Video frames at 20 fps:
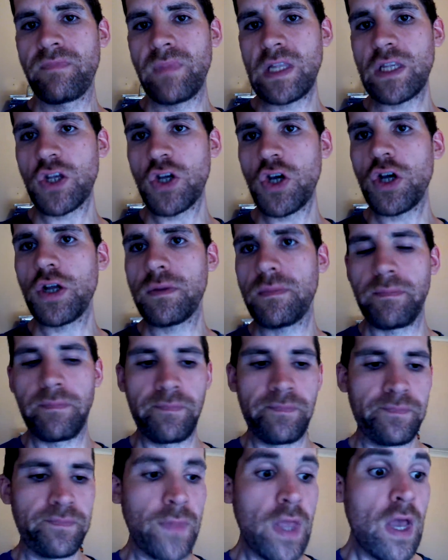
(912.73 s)
It's good.
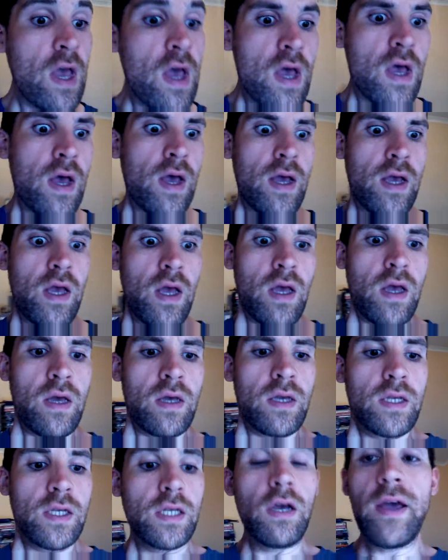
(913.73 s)

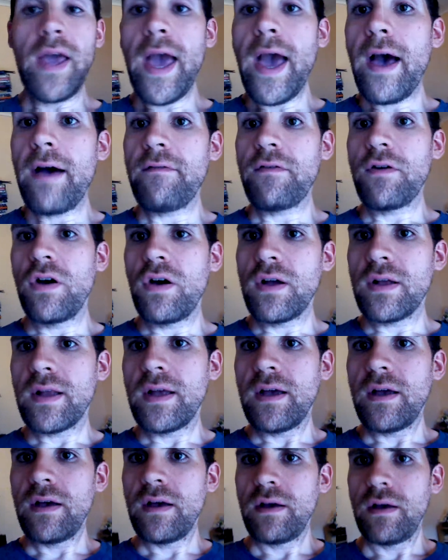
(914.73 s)
So yeah, I've got
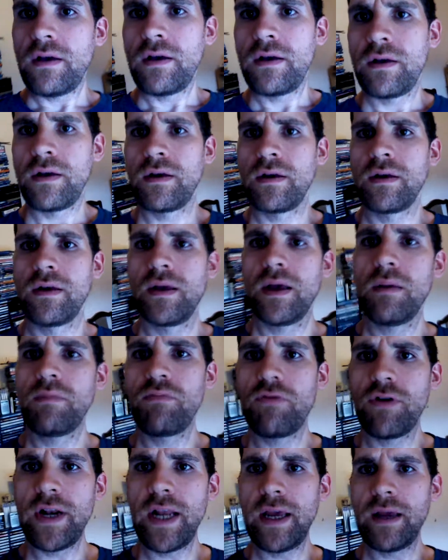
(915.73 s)
a
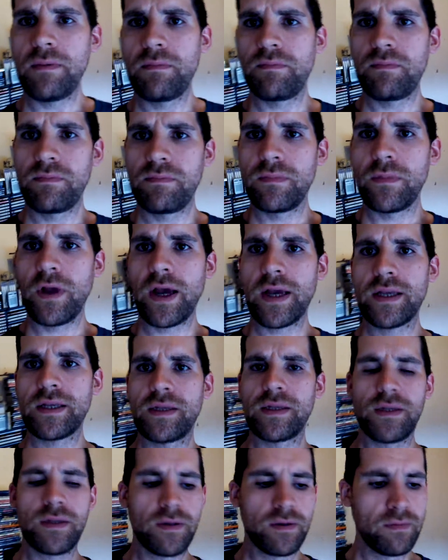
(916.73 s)
pretty
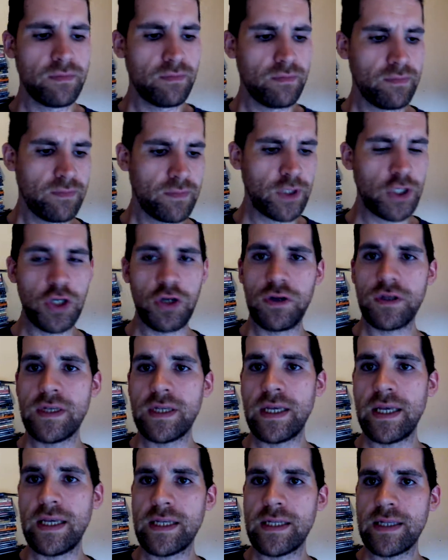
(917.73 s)
nice,
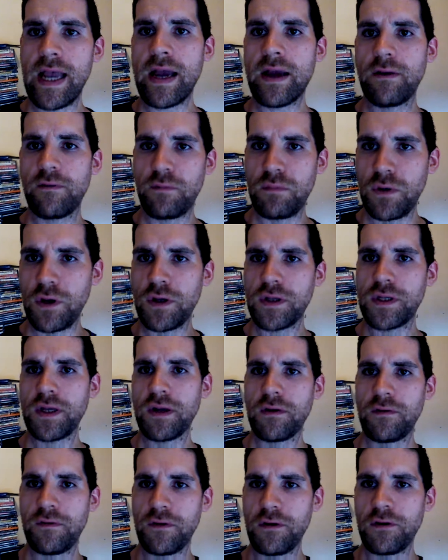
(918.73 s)
juicy stack of
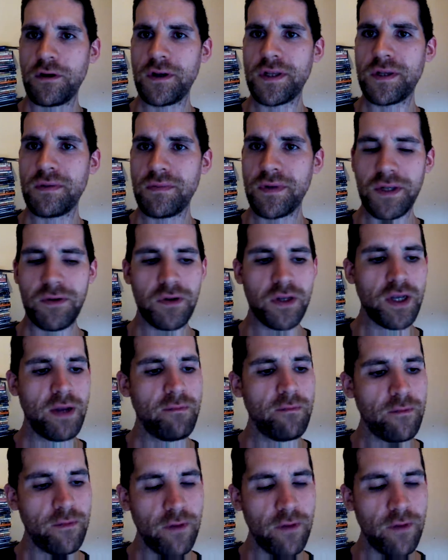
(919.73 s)
music for Christmas, which I'm